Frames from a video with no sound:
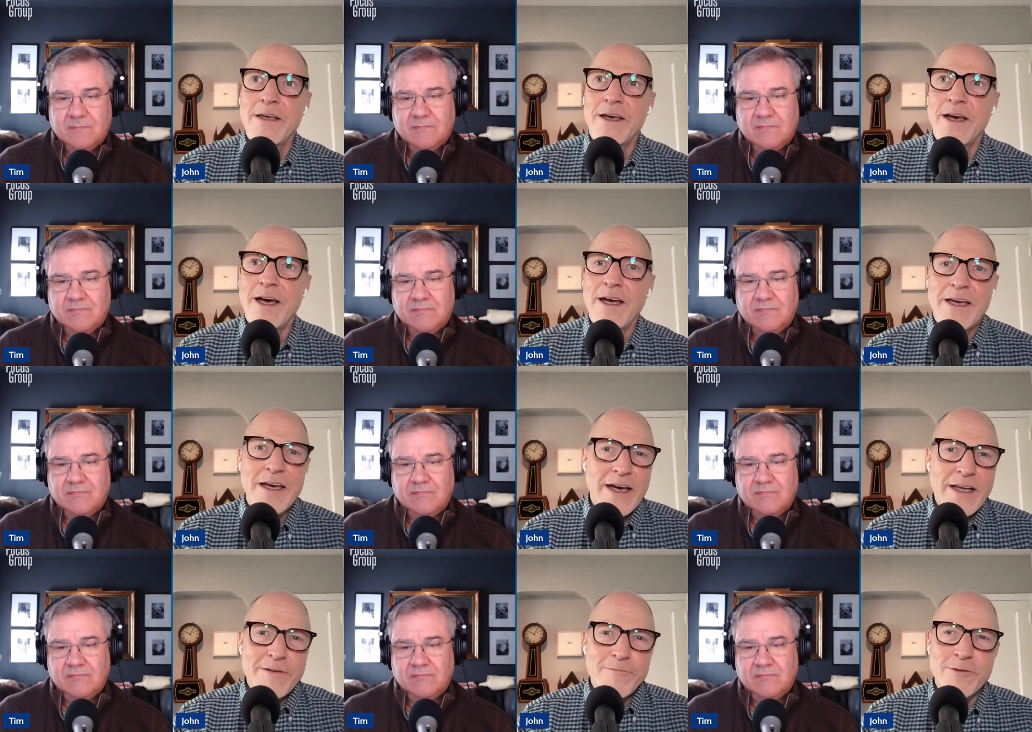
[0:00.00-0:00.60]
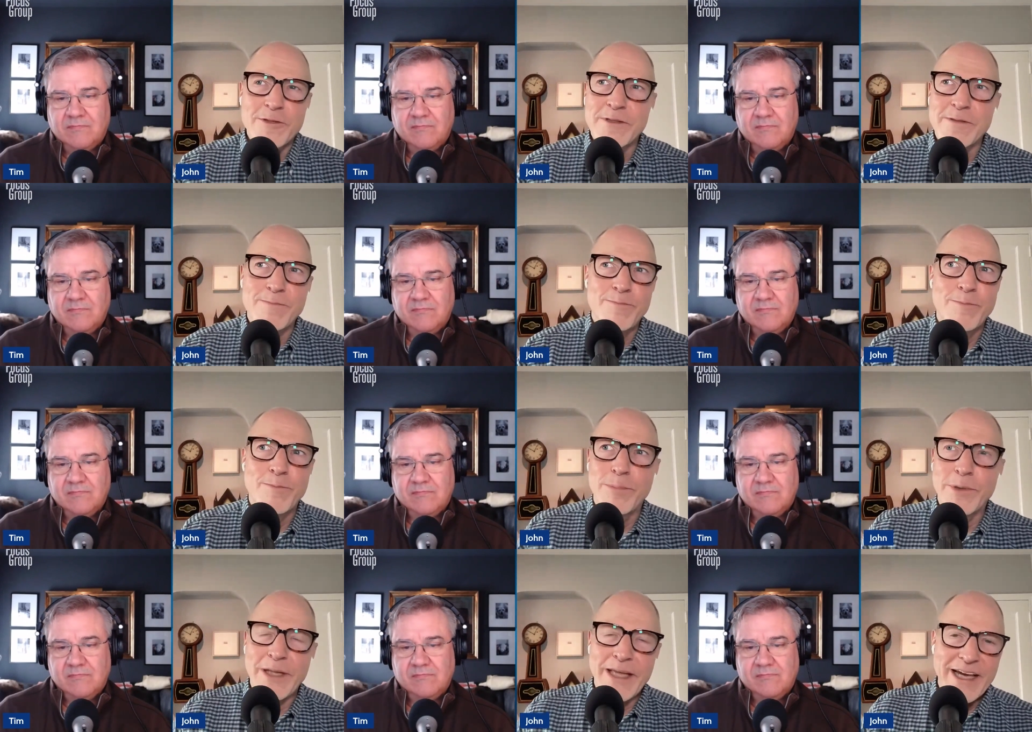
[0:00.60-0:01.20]
Speaker 1: I kind of was
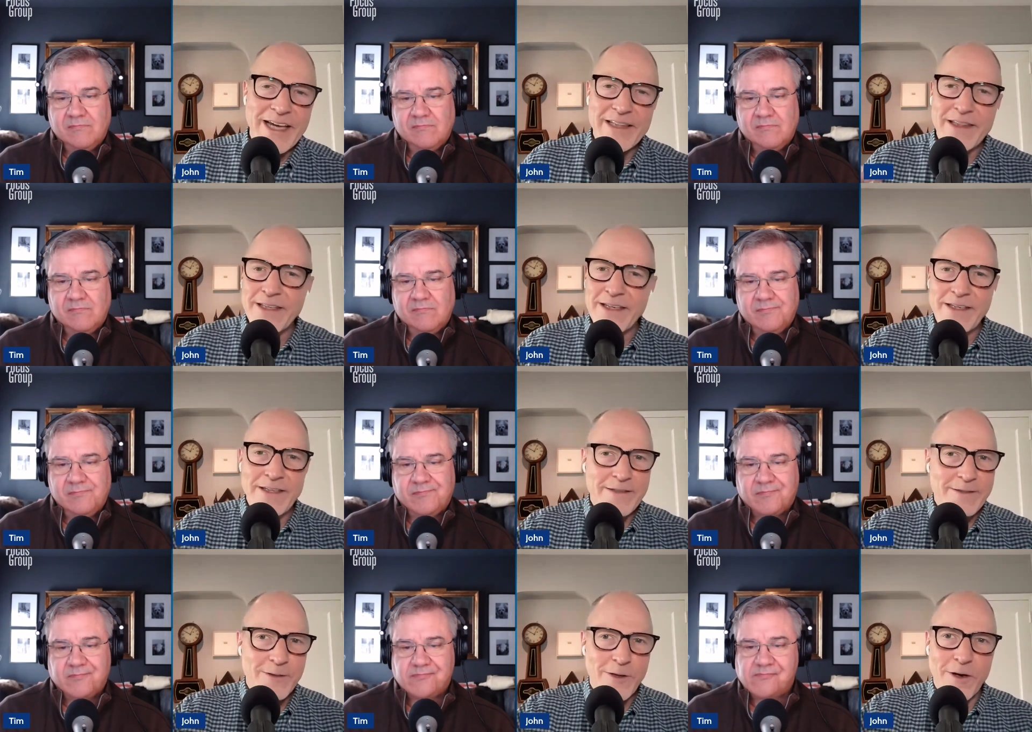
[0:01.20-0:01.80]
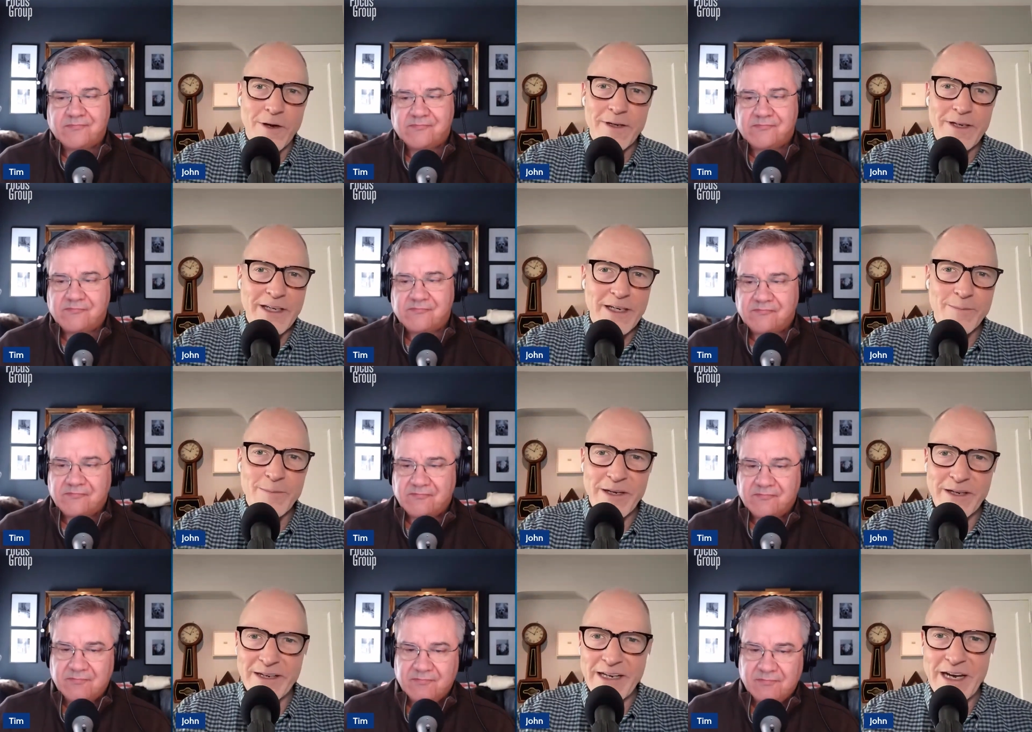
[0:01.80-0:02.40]
blandly talking
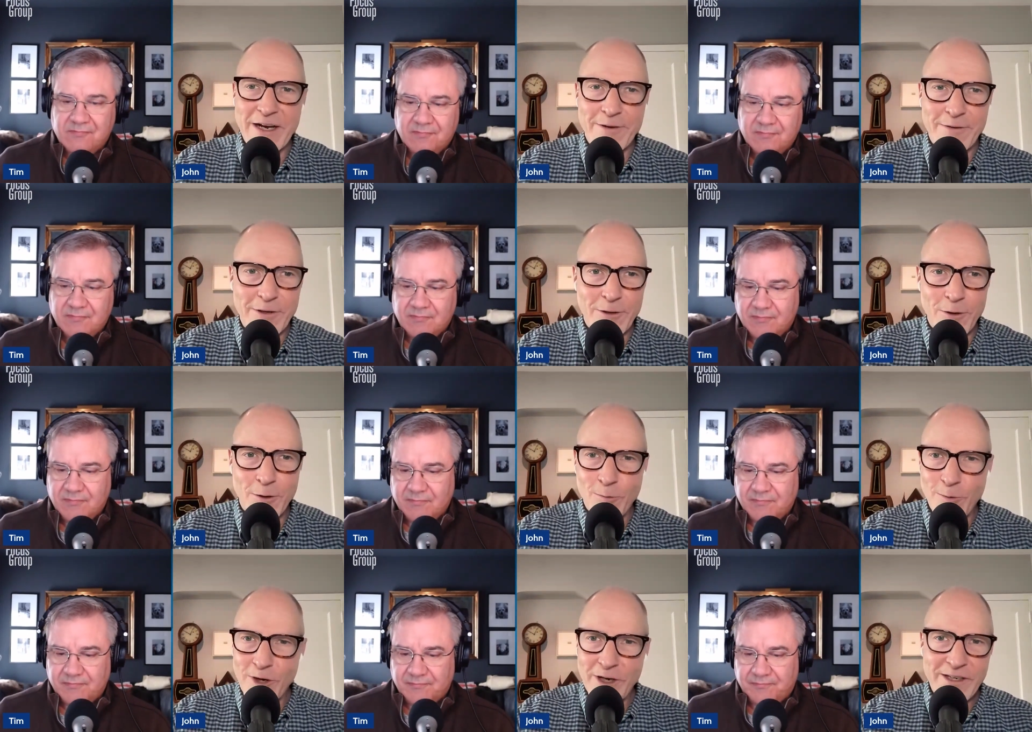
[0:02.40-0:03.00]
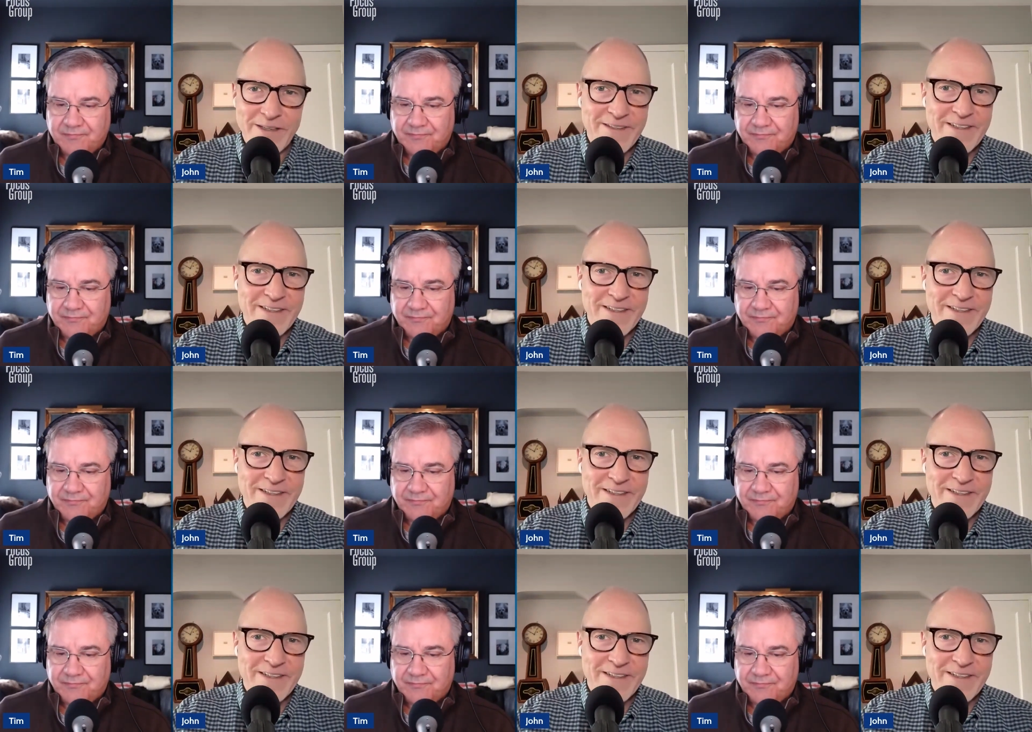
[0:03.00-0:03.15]
about how it all wound